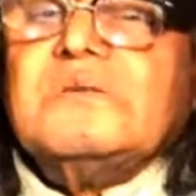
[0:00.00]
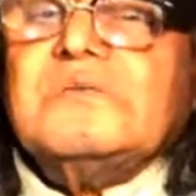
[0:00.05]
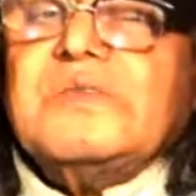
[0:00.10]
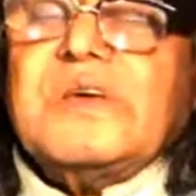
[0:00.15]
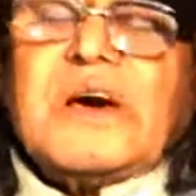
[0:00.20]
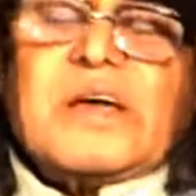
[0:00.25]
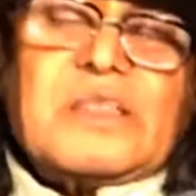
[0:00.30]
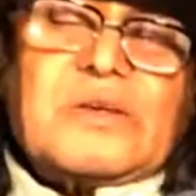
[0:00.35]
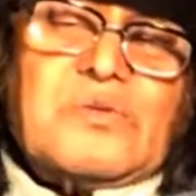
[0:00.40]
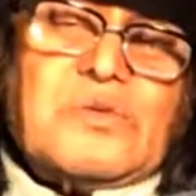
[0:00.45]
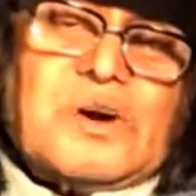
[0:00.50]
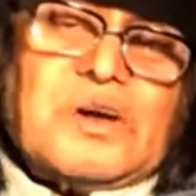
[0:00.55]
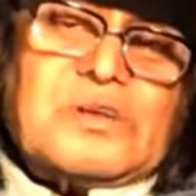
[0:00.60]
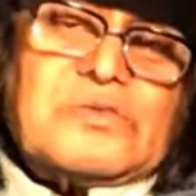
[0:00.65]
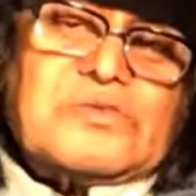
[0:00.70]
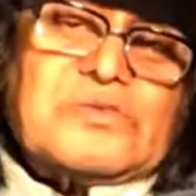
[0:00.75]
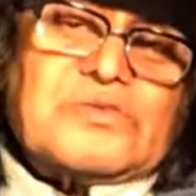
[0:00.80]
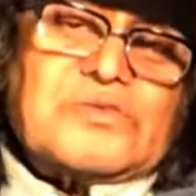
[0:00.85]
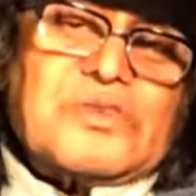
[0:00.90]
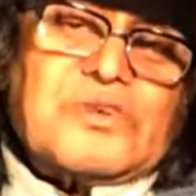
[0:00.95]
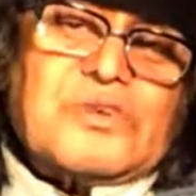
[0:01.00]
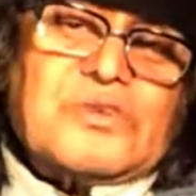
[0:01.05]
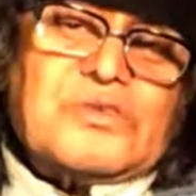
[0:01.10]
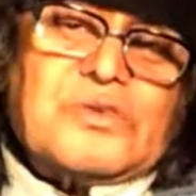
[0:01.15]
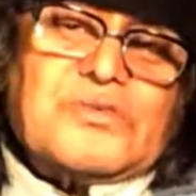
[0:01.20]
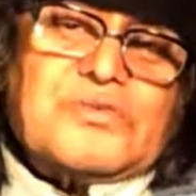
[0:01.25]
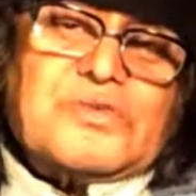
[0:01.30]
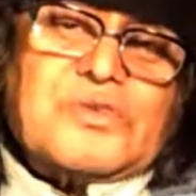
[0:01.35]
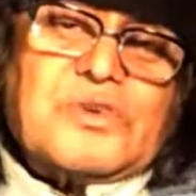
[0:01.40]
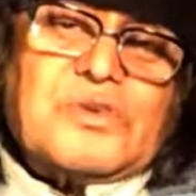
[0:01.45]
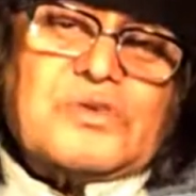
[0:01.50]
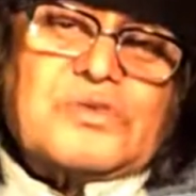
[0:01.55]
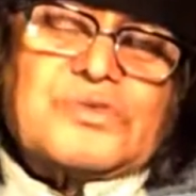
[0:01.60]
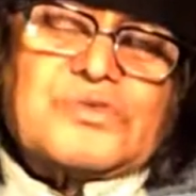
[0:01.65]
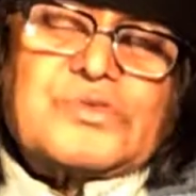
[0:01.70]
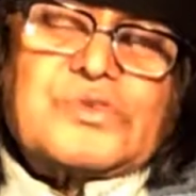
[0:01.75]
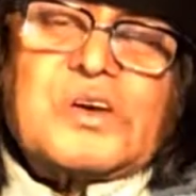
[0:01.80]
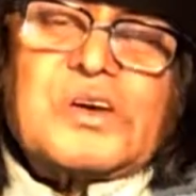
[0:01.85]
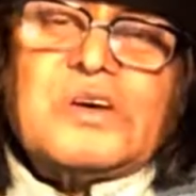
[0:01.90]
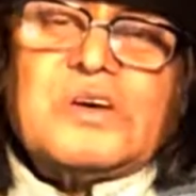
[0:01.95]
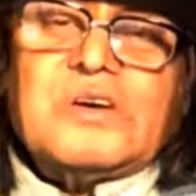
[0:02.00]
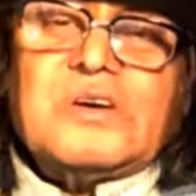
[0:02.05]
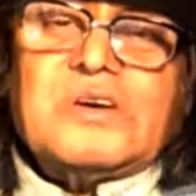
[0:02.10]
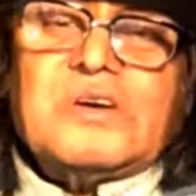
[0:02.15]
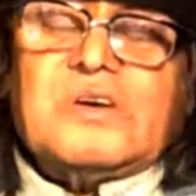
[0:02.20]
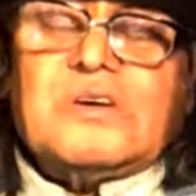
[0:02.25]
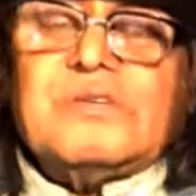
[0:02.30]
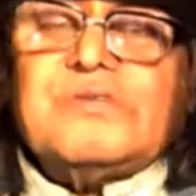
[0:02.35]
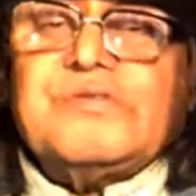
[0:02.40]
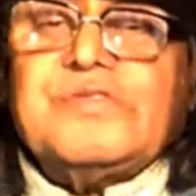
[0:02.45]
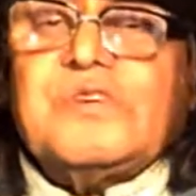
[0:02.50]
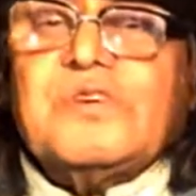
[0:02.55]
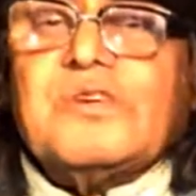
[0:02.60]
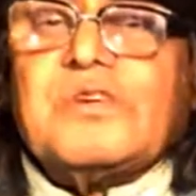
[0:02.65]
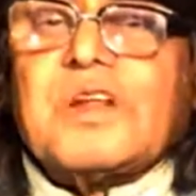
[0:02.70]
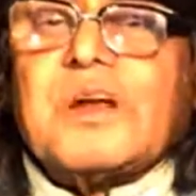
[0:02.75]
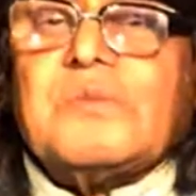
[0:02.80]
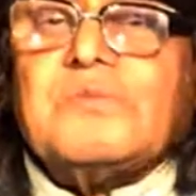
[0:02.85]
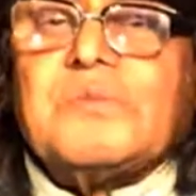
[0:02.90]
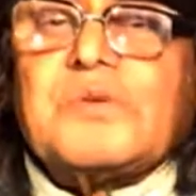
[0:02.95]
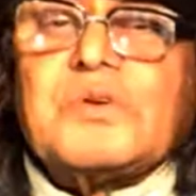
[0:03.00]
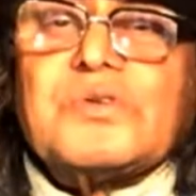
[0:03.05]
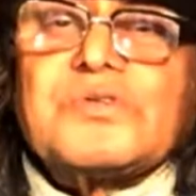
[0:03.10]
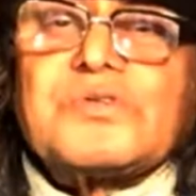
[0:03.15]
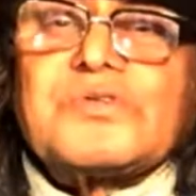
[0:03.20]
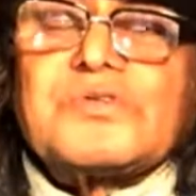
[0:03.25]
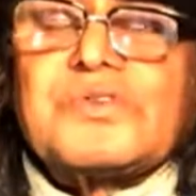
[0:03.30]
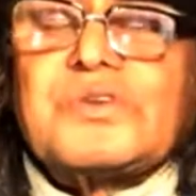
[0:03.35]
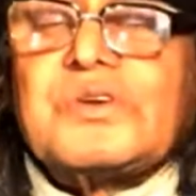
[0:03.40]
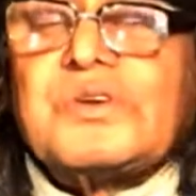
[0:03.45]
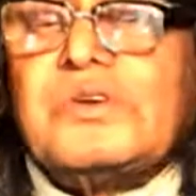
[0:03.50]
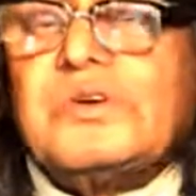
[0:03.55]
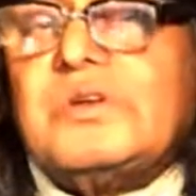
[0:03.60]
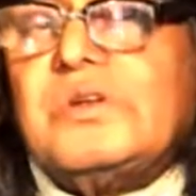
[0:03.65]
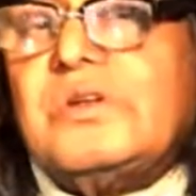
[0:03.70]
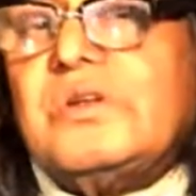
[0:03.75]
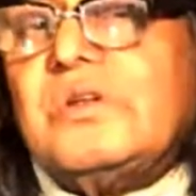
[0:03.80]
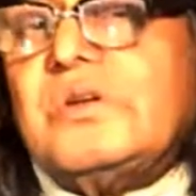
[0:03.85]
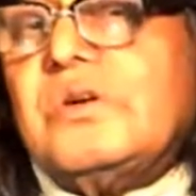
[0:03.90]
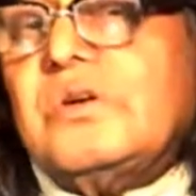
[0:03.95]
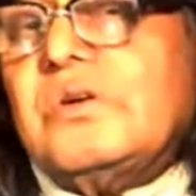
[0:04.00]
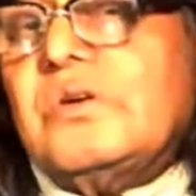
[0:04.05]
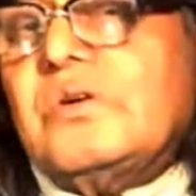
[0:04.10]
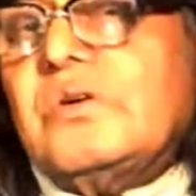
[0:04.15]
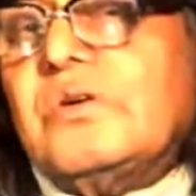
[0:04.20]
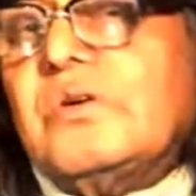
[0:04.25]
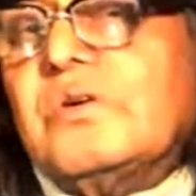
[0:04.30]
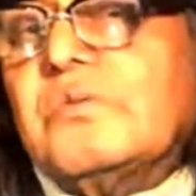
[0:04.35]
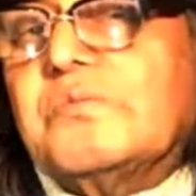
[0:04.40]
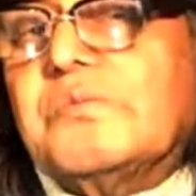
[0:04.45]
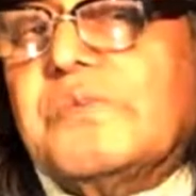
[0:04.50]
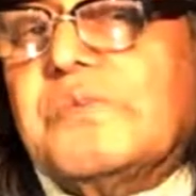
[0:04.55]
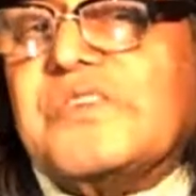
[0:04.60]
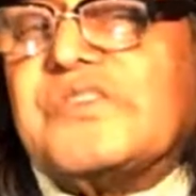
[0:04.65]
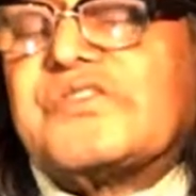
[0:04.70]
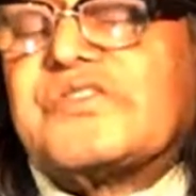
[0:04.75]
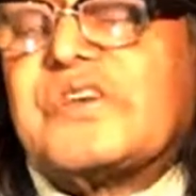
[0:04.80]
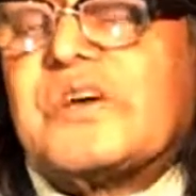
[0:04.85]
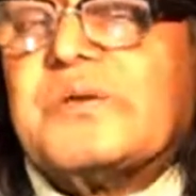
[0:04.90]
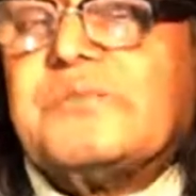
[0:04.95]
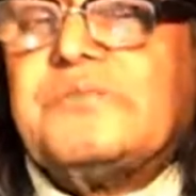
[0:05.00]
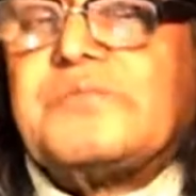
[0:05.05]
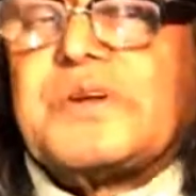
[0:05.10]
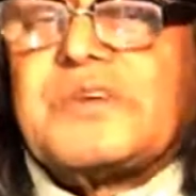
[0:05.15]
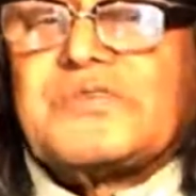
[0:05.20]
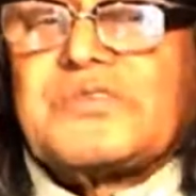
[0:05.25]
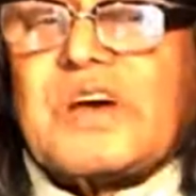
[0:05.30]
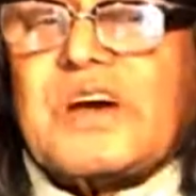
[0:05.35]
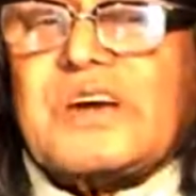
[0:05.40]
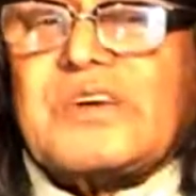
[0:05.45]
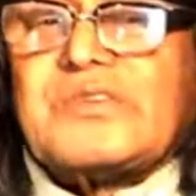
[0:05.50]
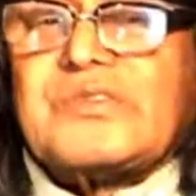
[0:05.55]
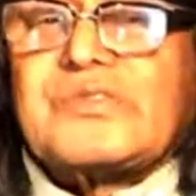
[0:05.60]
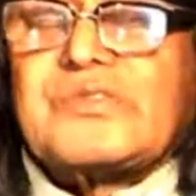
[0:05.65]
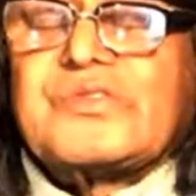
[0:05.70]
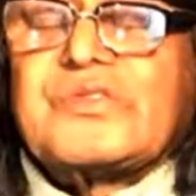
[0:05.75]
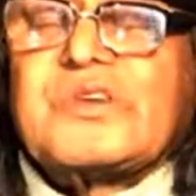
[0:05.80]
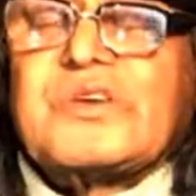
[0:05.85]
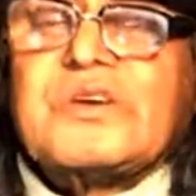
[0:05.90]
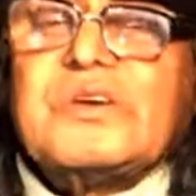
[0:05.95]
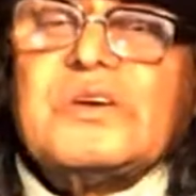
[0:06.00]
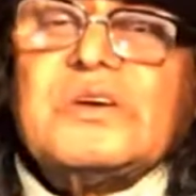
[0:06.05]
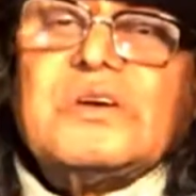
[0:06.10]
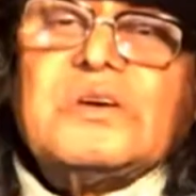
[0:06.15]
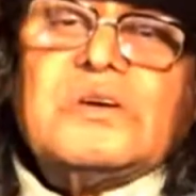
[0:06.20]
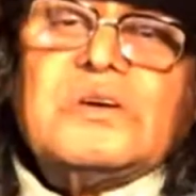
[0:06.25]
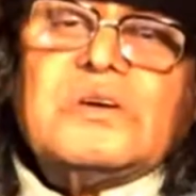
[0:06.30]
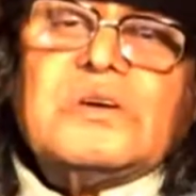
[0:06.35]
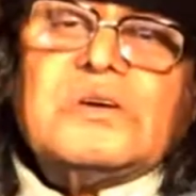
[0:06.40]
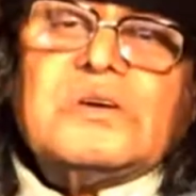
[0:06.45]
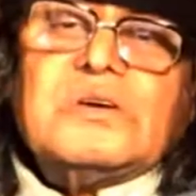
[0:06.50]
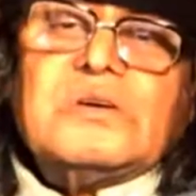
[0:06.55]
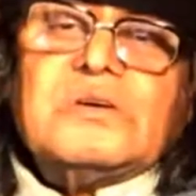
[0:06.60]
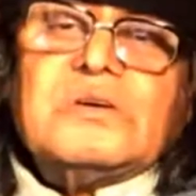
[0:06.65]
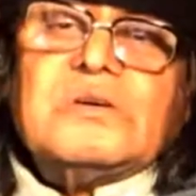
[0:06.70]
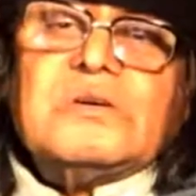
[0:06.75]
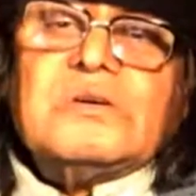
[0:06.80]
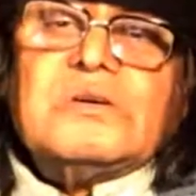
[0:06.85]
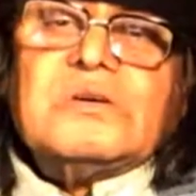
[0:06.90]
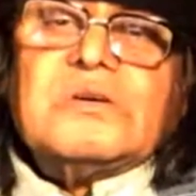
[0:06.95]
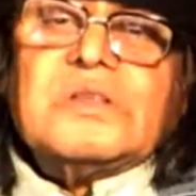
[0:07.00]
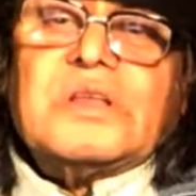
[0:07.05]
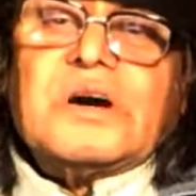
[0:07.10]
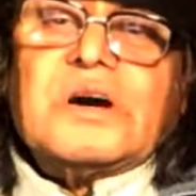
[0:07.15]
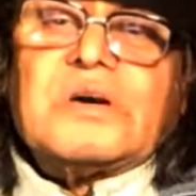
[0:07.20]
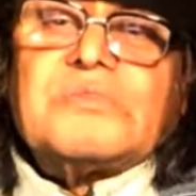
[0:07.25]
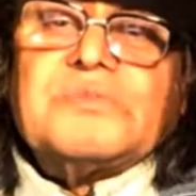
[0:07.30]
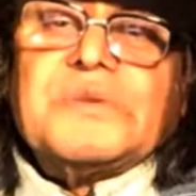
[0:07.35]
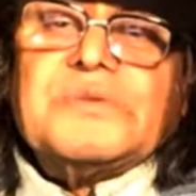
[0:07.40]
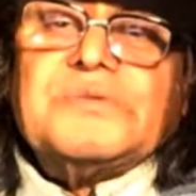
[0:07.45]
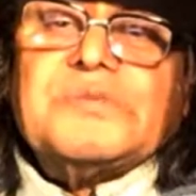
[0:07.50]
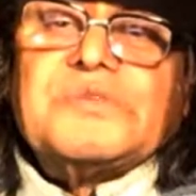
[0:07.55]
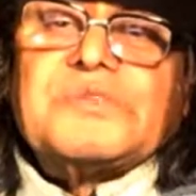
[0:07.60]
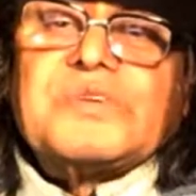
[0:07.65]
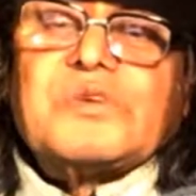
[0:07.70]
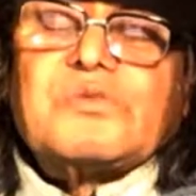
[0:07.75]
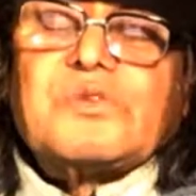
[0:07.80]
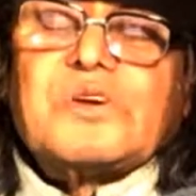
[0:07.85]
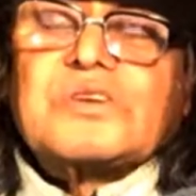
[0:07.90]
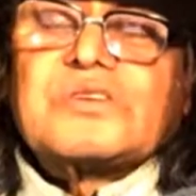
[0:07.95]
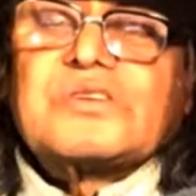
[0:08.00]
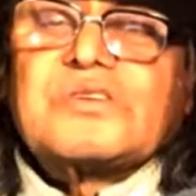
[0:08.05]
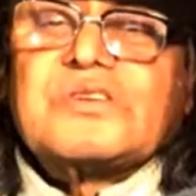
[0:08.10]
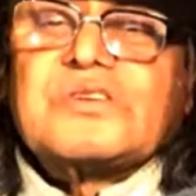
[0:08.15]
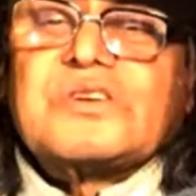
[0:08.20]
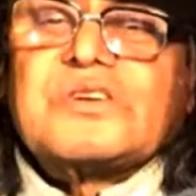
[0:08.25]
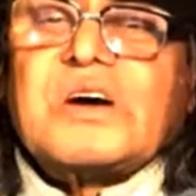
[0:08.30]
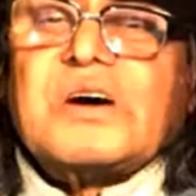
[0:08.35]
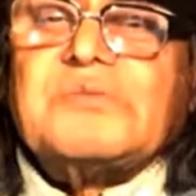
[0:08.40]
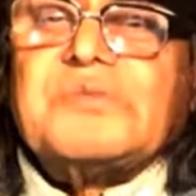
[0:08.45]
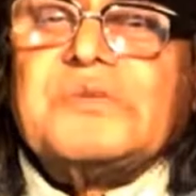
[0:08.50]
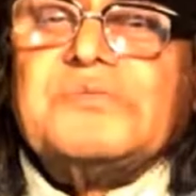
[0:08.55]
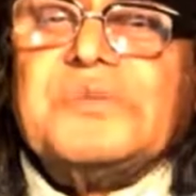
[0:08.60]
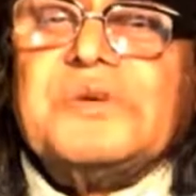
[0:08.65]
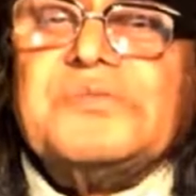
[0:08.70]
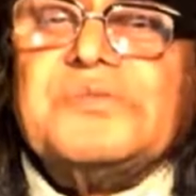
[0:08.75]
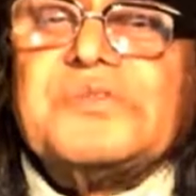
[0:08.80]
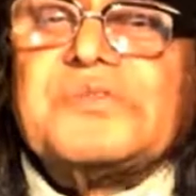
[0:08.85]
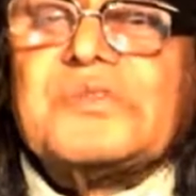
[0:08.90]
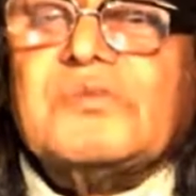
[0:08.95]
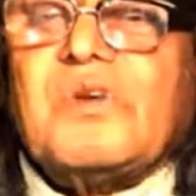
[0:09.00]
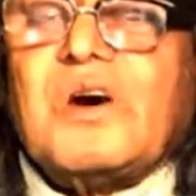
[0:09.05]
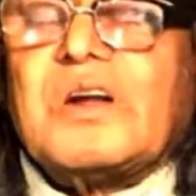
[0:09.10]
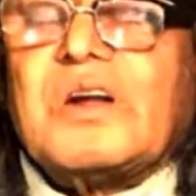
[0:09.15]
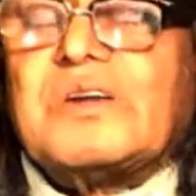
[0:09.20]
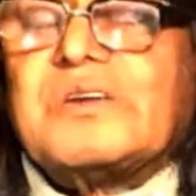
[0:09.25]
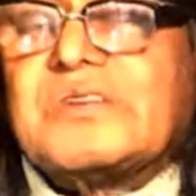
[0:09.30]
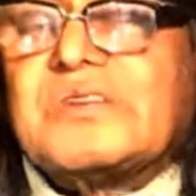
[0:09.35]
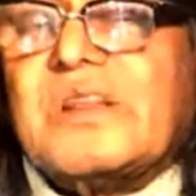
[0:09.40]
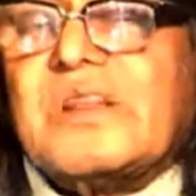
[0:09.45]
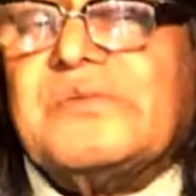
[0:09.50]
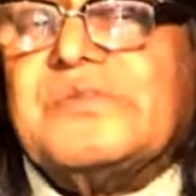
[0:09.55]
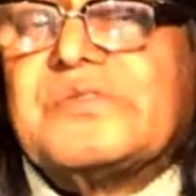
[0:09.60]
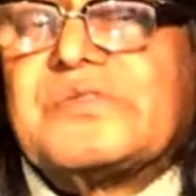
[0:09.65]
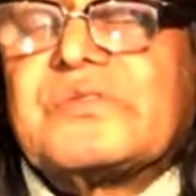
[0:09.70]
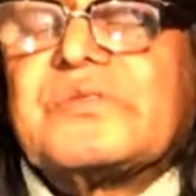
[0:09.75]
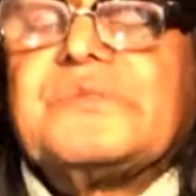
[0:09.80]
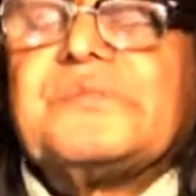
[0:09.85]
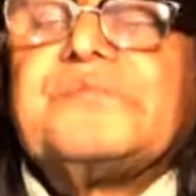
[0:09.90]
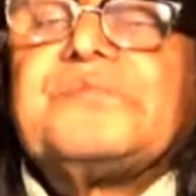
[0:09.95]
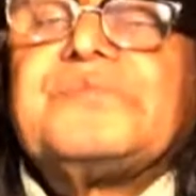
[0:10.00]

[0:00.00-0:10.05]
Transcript: The other one is, of course, Fiona Bruce, who mispresents the BBC Question Time on BBC One television.